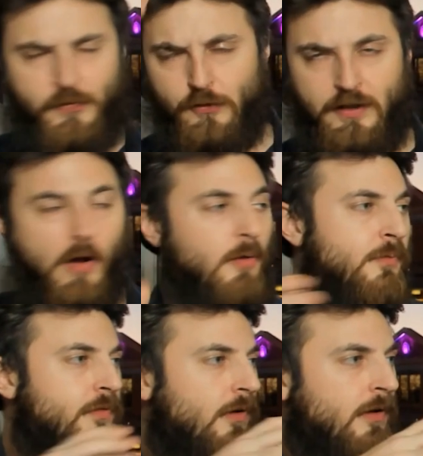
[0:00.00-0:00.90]

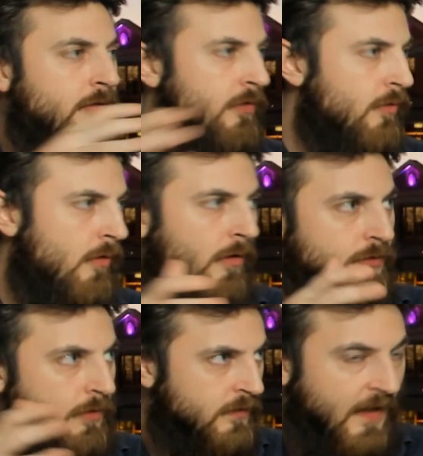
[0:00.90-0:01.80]
columns on
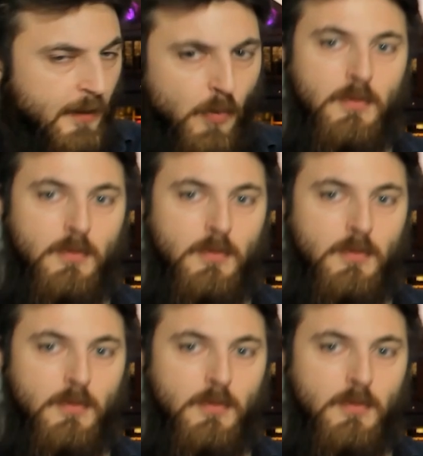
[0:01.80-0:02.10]
your table.